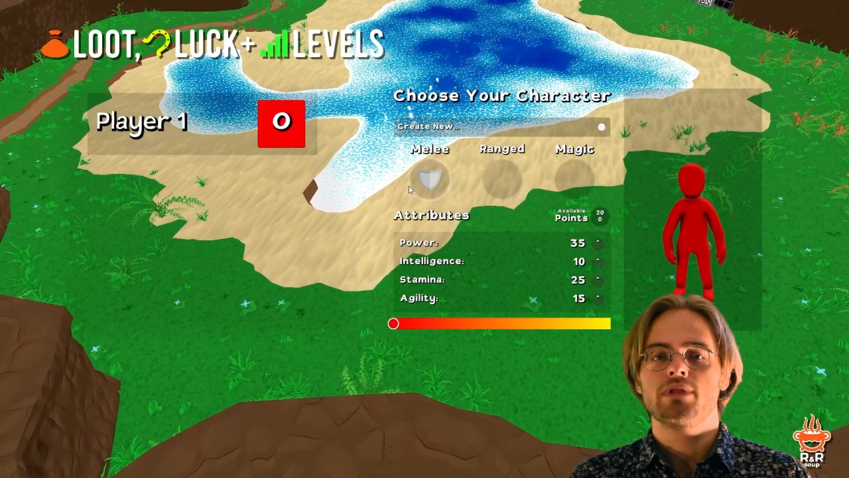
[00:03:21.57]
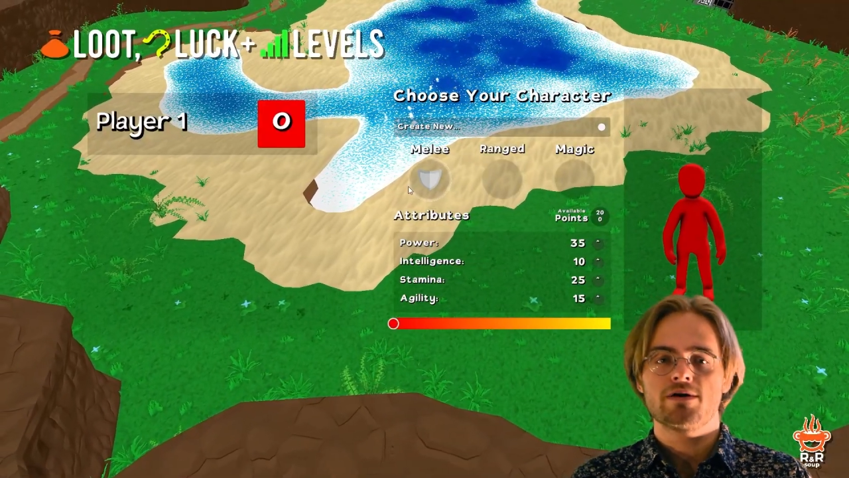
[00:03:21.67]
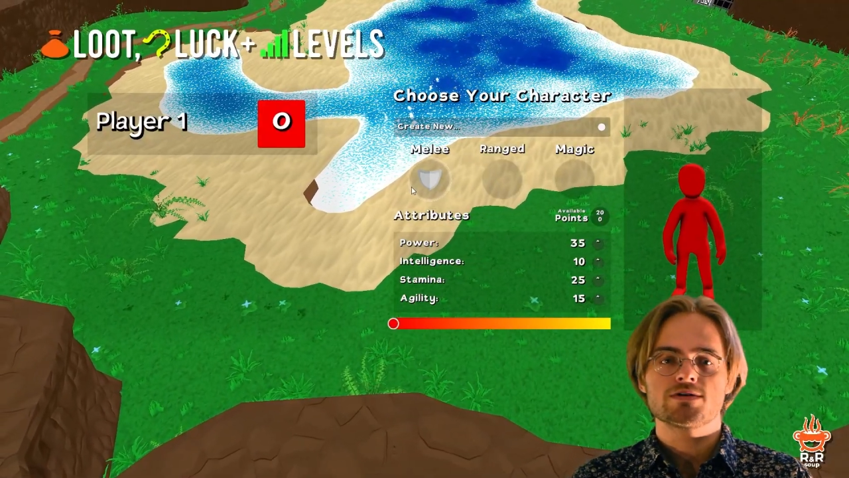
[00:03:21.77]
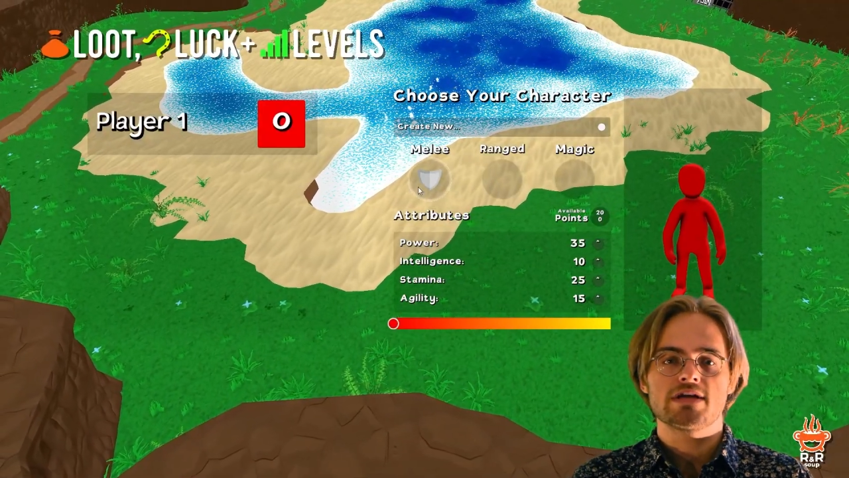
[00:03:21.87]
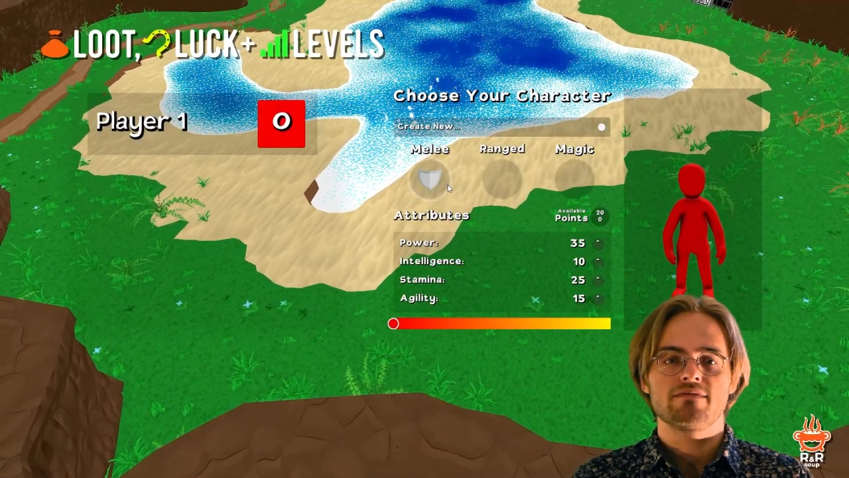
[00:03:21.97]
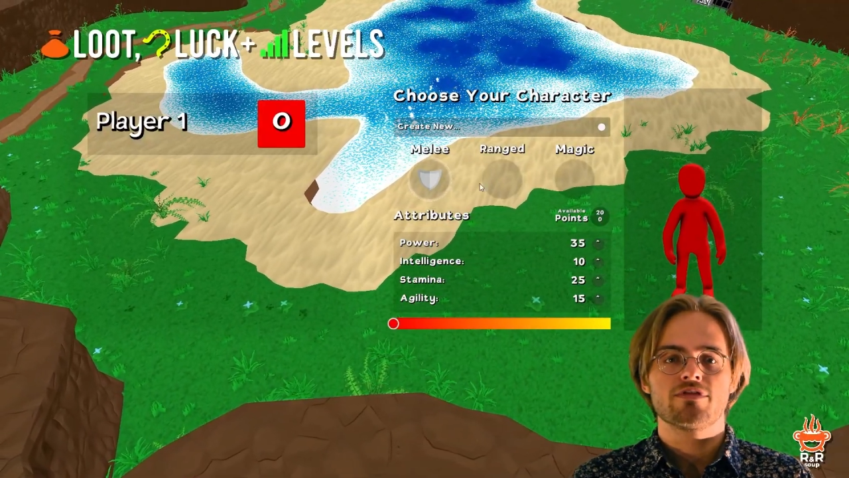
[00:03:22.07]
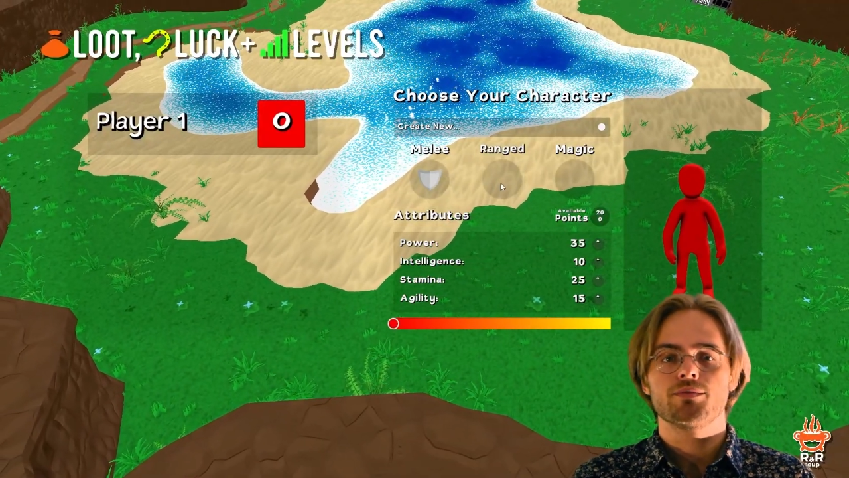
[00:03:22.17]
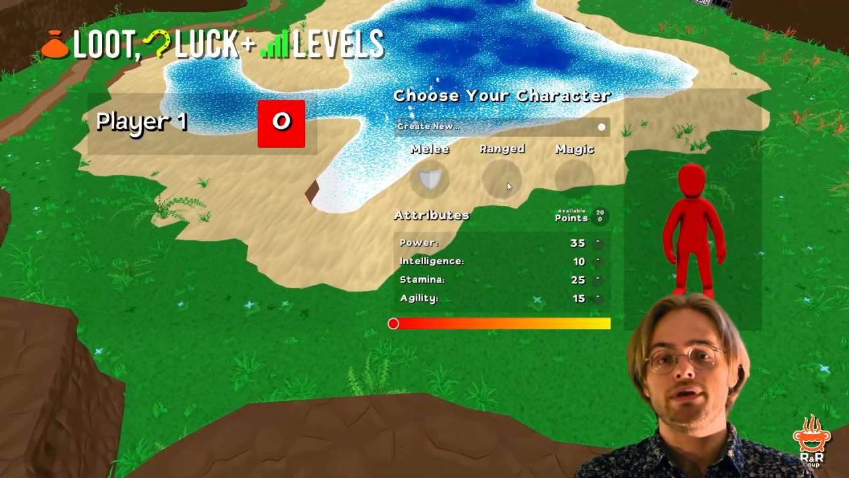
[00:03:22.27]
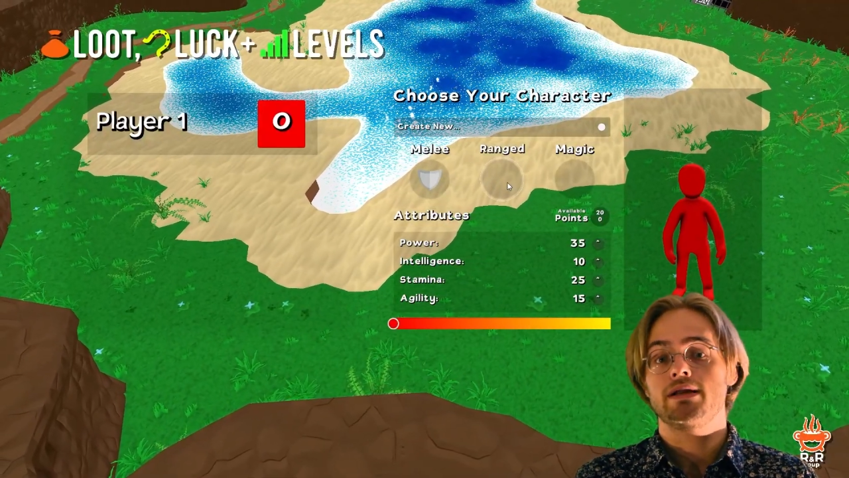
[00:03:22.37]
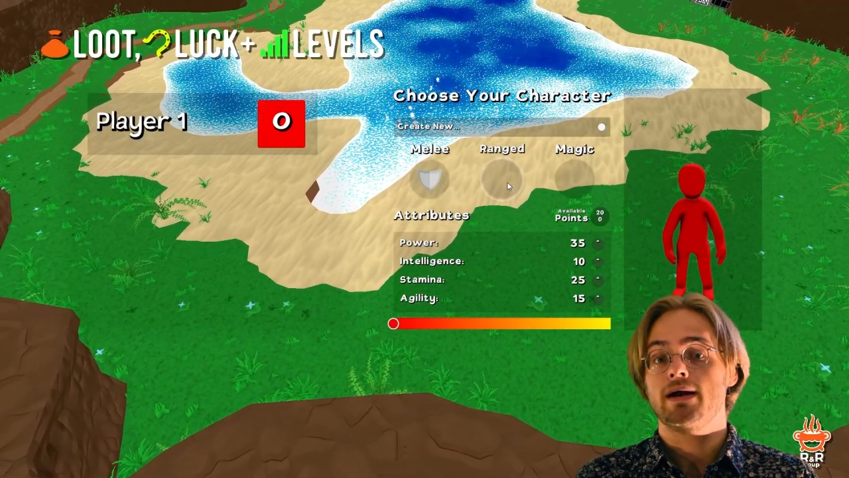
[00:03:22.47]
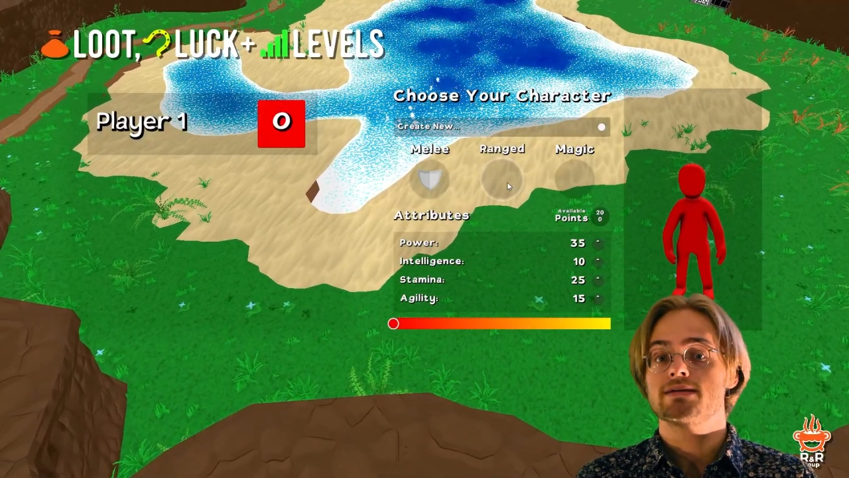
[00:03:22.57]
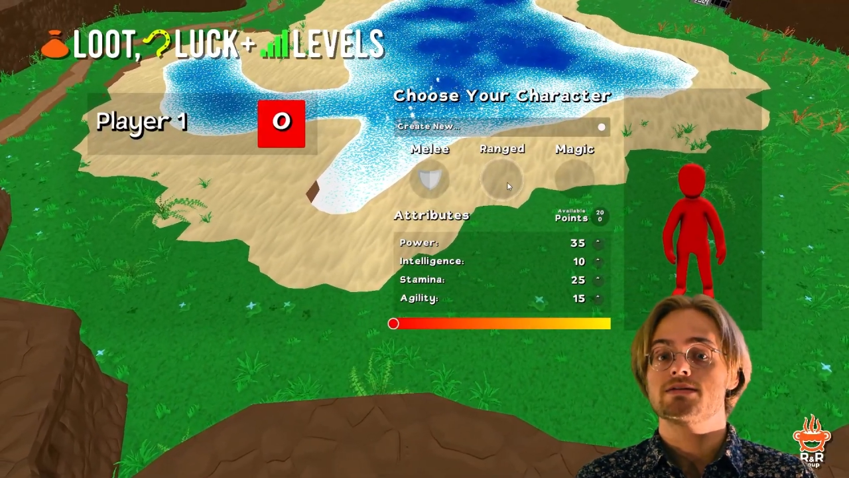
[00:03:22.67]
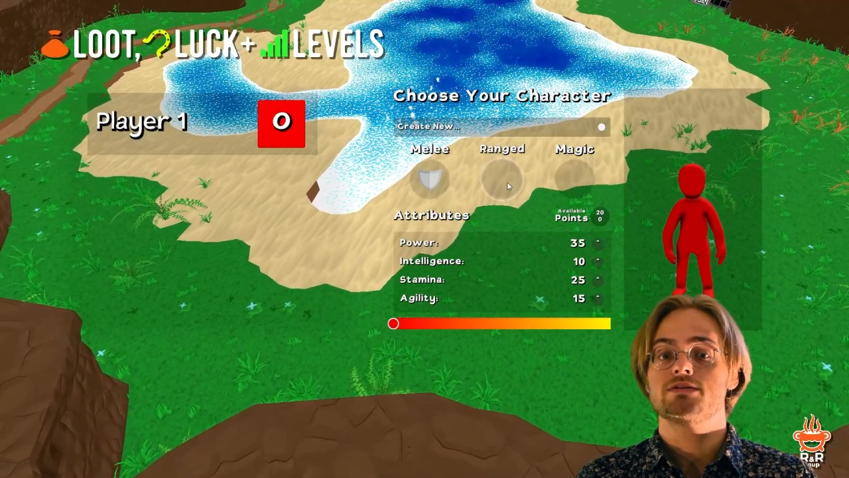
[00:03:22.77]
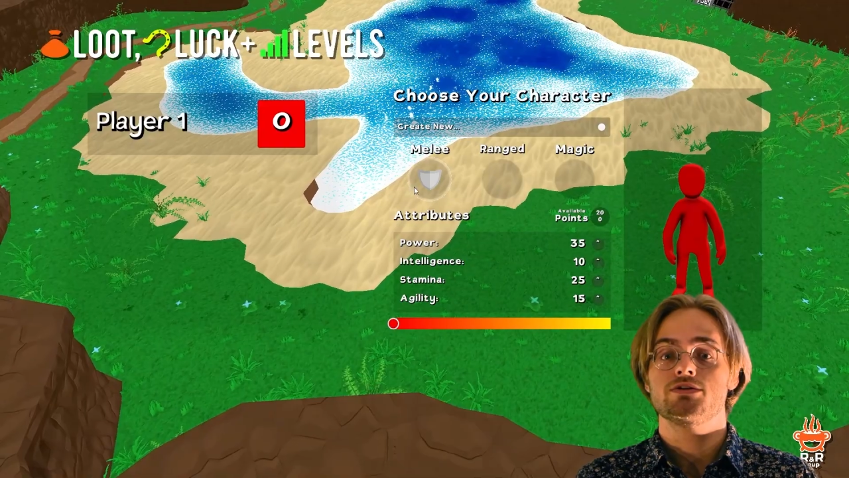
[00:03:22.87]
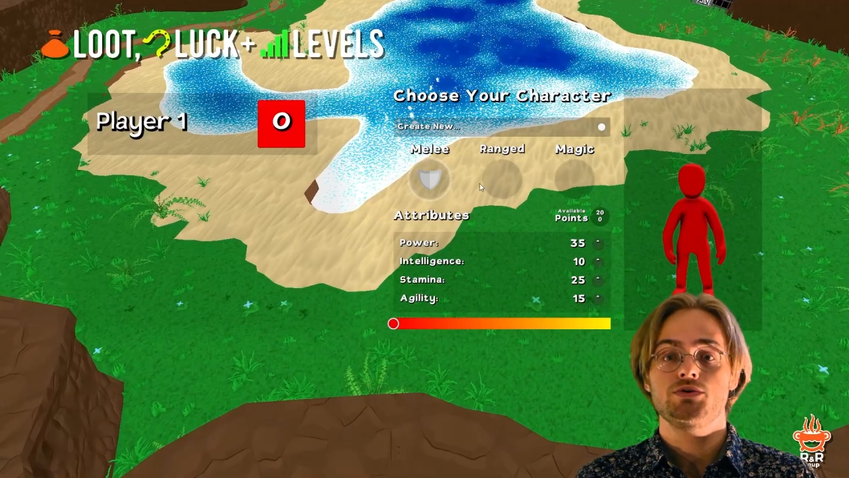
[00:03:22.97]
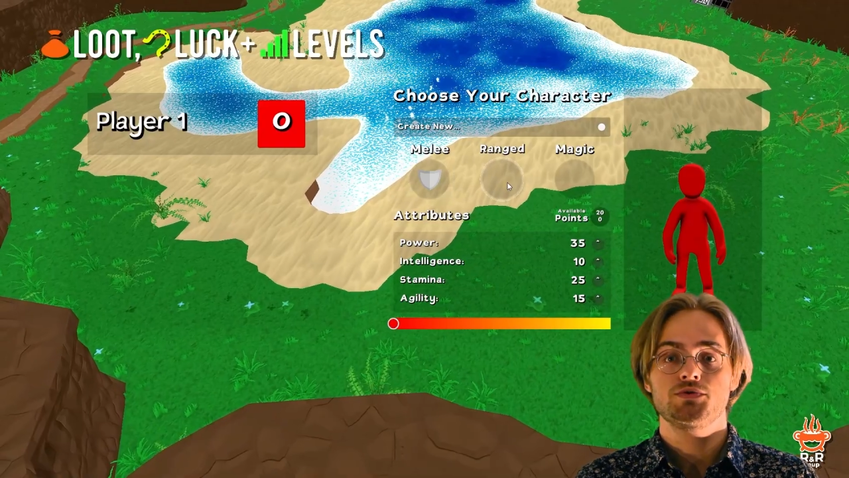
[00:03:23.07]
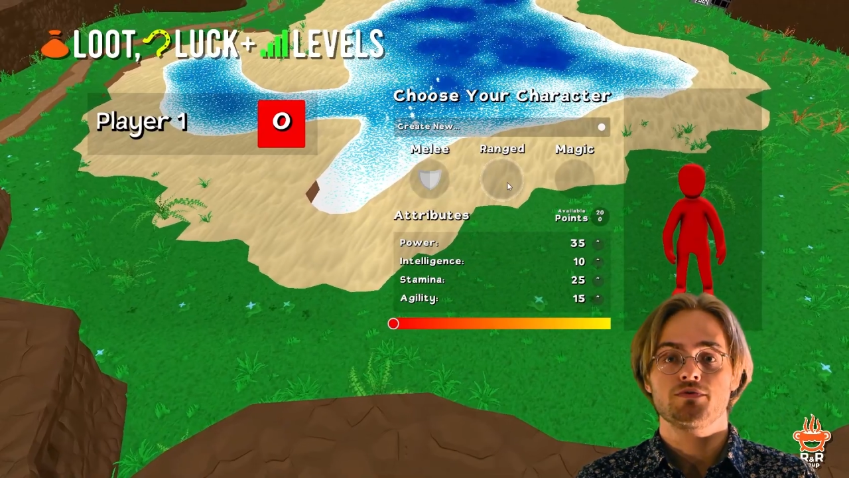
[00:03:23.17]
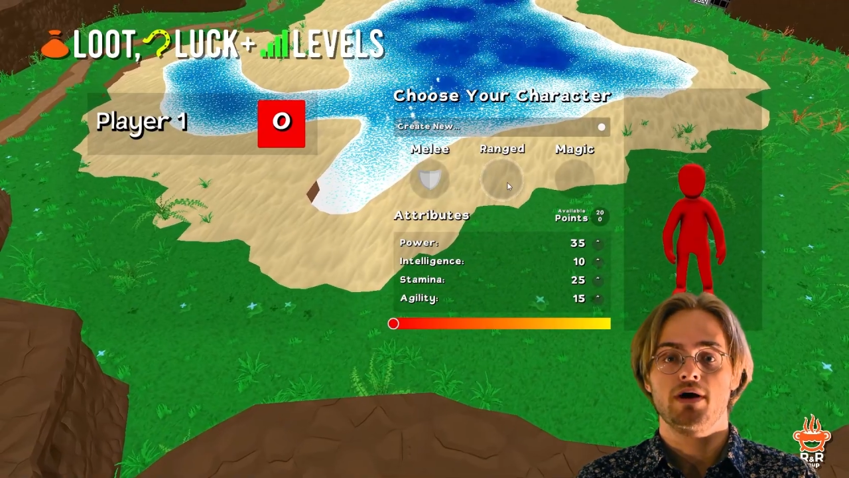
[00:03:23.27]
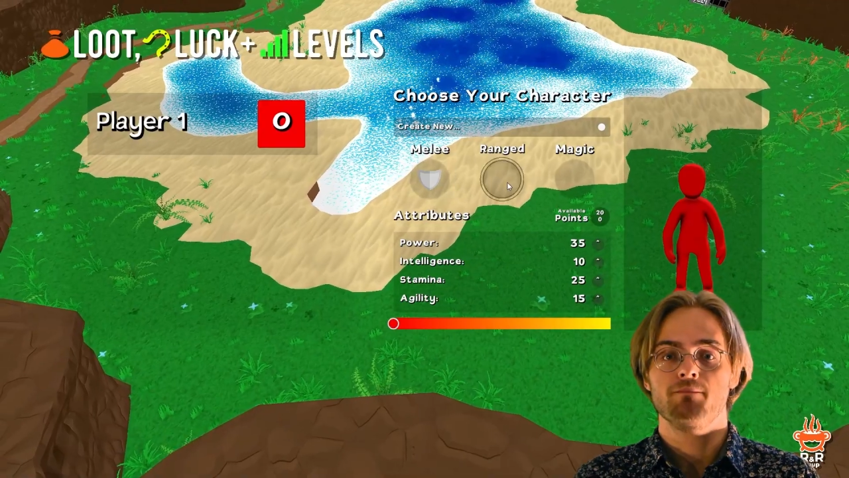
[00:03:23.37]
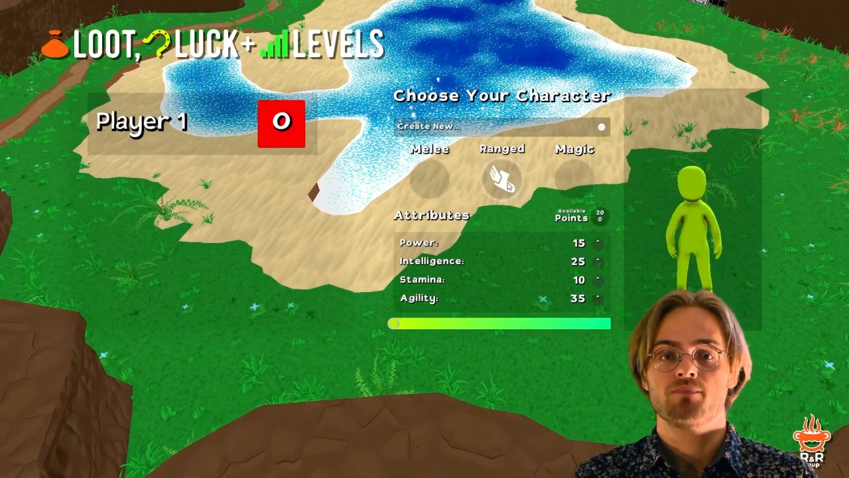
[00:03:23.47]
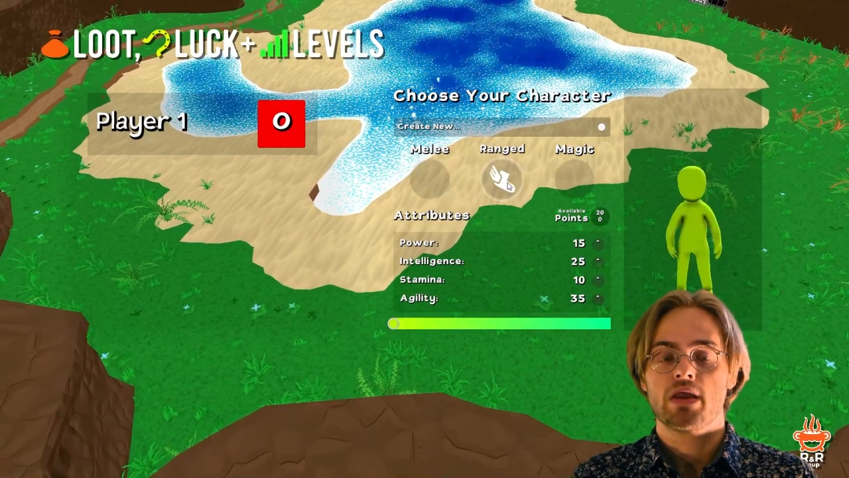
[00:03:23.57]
players have 3 classes to choose from: